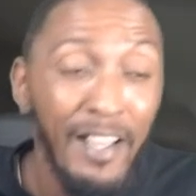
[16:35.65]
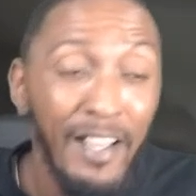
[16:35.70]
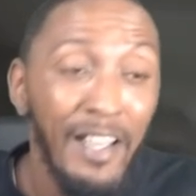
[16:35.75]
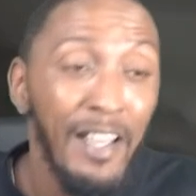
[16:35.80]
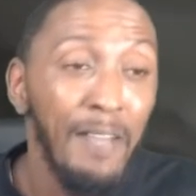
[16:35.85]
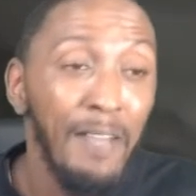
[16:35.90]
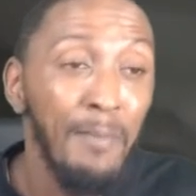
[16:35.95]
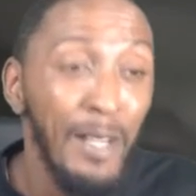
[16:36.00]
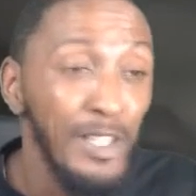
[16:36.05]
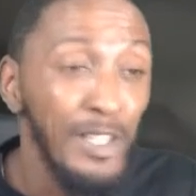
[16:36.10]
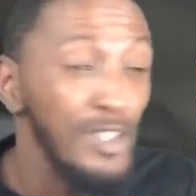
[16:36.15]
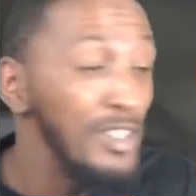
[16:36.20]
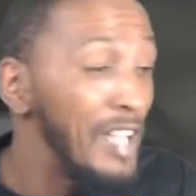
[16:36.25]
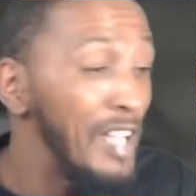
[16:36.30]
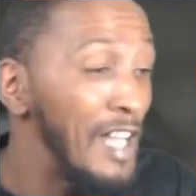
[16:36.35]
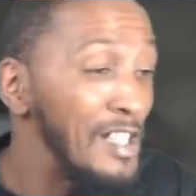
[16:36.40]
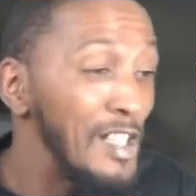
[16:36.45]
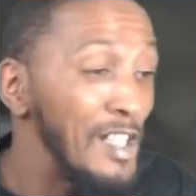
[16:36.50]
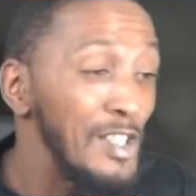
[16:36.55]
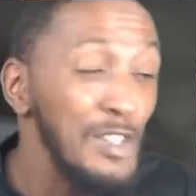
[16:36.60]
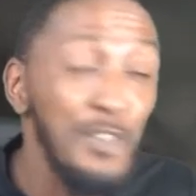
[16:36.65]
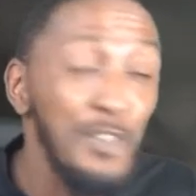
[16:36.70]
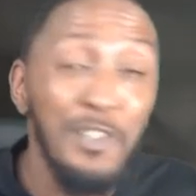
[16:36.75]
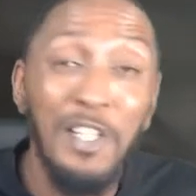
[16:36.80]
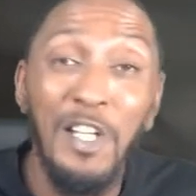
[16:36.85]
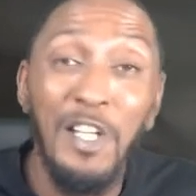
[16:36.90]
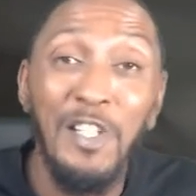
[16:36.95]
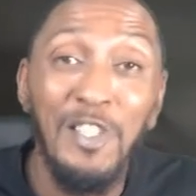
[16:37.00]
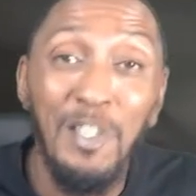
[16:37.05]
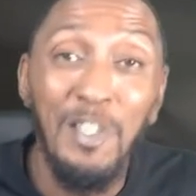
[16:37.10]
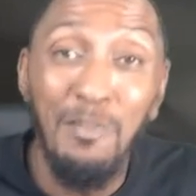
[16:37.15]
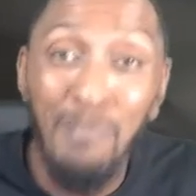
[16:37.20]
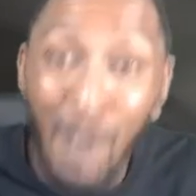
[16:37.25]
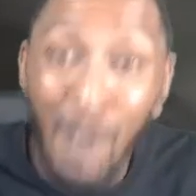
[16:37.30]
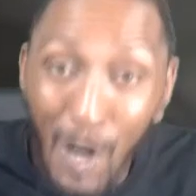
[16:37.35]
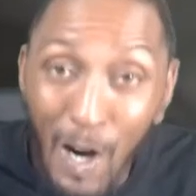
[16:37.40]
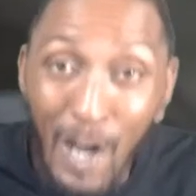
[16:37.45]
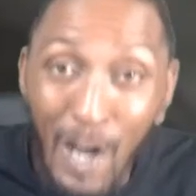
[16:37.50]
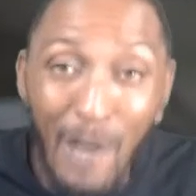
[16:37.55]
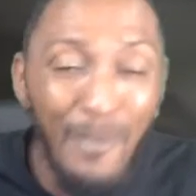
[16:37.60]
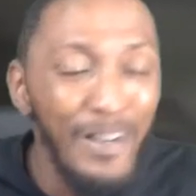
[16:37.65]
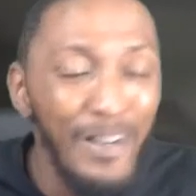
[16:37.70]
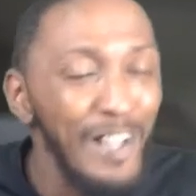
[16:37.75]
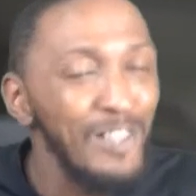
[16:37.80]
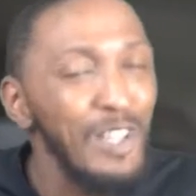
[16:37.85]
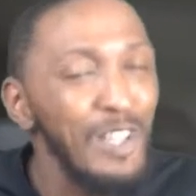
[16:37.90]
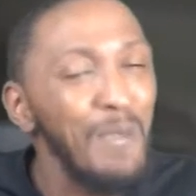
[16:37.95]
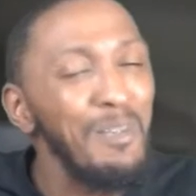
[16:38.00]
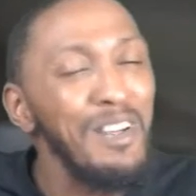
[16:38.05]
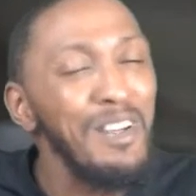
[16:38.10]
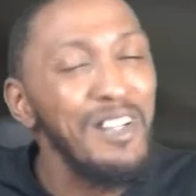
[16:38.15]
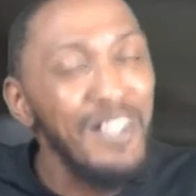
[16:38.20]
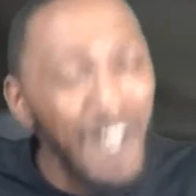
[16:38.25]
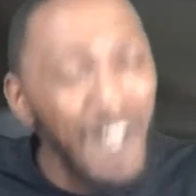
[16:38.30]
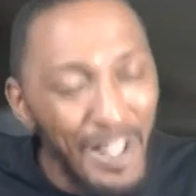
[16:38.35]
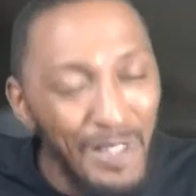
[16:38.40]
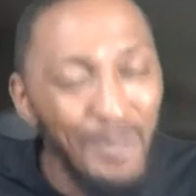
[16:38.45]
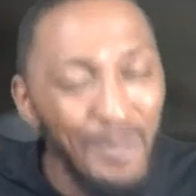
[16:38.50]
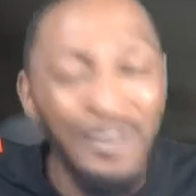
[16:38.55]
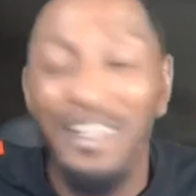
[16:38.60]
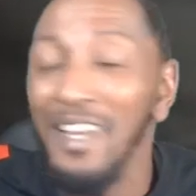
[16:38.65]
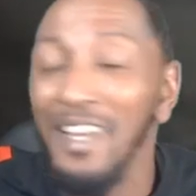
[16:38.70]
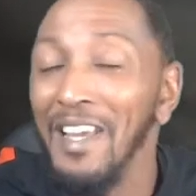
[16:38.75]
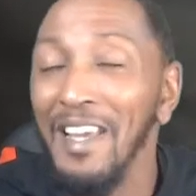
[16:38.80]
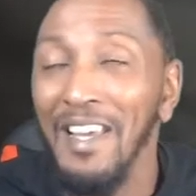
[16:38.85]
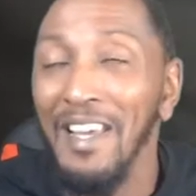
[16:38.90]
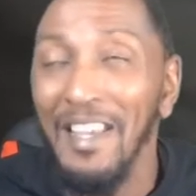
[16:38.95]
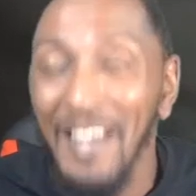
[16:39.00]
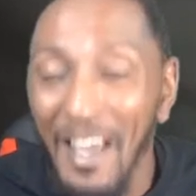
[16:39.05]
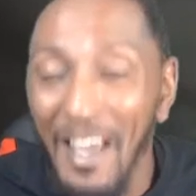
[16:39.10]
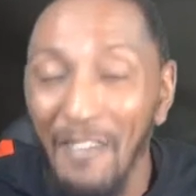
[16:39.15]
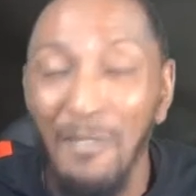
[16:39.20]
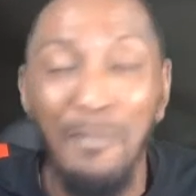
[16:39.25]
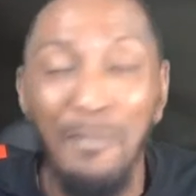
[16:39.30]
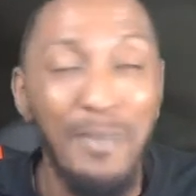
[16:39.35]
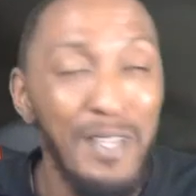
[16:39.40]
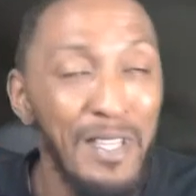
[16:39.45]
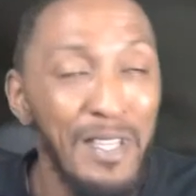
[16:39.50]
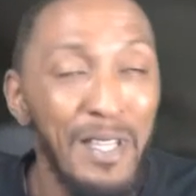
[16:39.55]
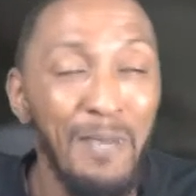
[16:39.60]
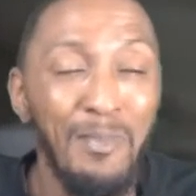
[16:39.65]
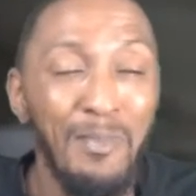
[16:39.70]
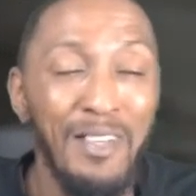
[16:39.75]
And make sure you guys are tuned in tomorrow when I drop another one at 11 p.m.